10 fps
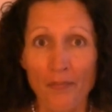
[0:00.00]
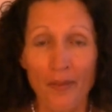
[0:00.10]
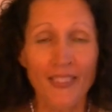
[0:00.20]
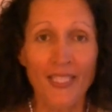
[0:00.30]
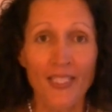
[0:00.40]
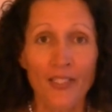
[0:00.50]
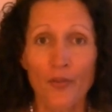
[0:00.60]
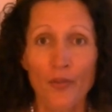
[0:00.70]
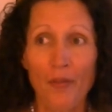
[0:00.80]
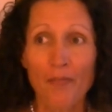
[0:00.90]
money,
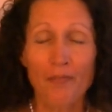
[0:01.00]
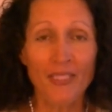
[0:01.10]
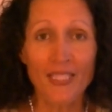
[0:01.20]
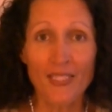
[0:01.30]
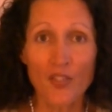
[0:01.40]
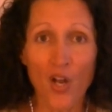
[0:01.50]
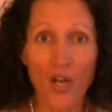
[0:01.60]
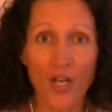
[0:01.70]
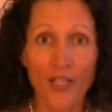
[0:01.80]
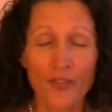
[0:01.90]
or my money's
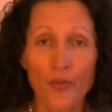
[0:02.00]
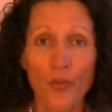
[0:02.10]
gone,